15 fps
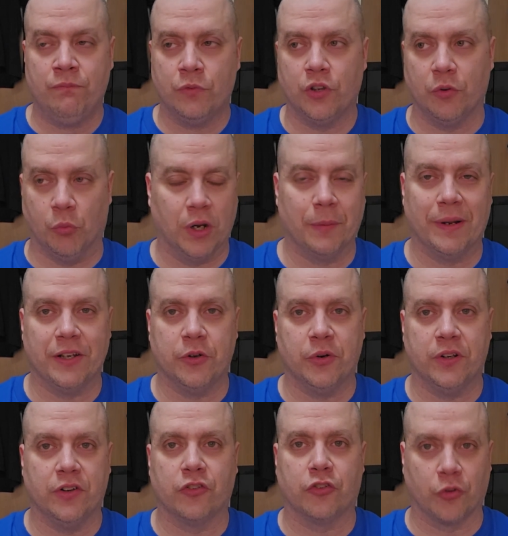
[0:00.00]
What am I doing
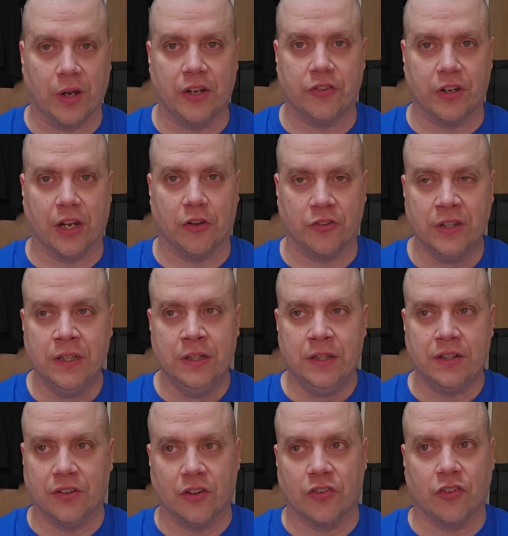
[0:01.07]
in this strange house?
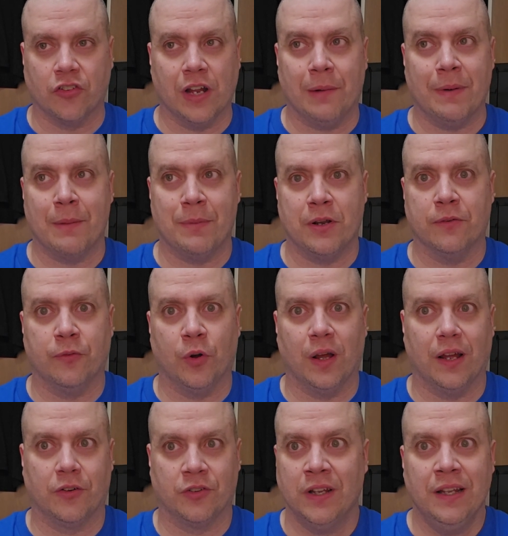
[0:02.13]
Because this is not my beautiful
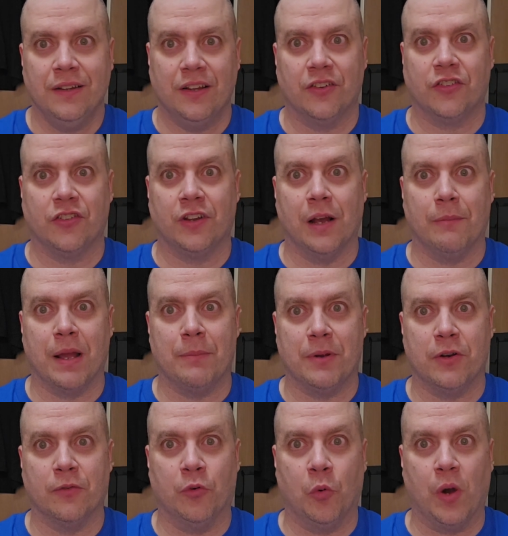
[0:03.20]
house. This is not my
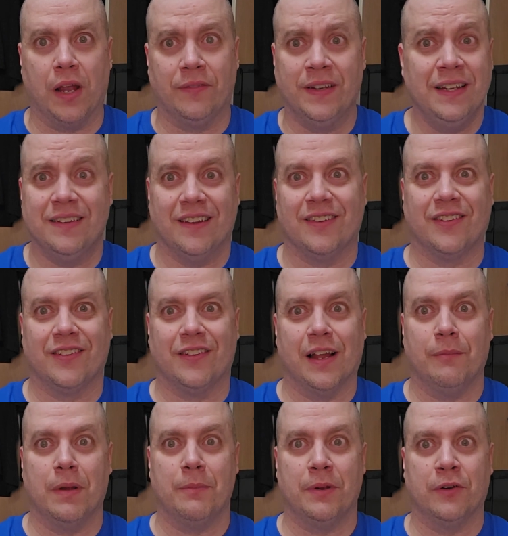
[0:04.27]
beautiful wife. This is not
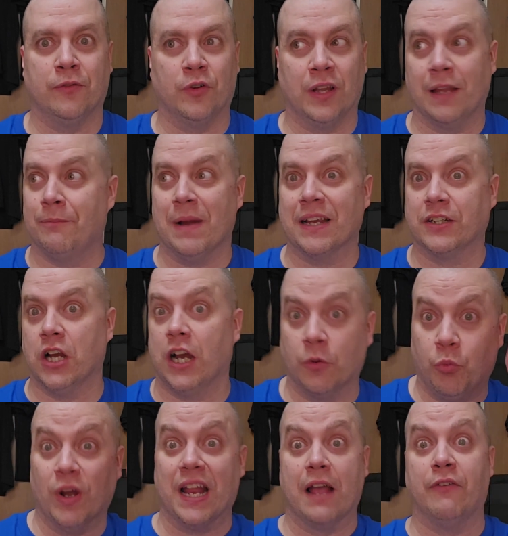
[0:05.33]
my beautiful life. My God,
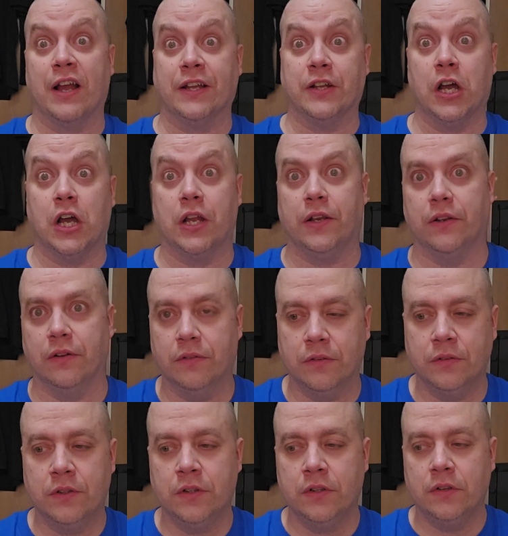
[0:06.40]
what have I done?
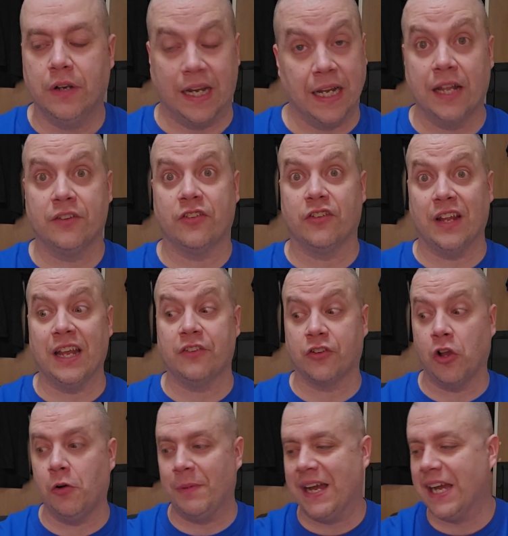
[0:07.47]
And as the days
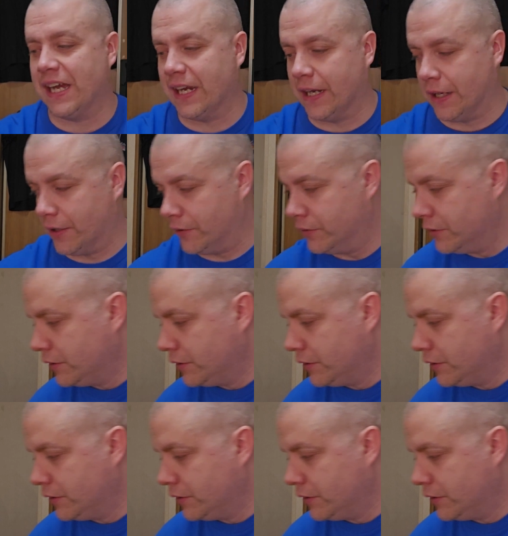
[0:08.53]
go by,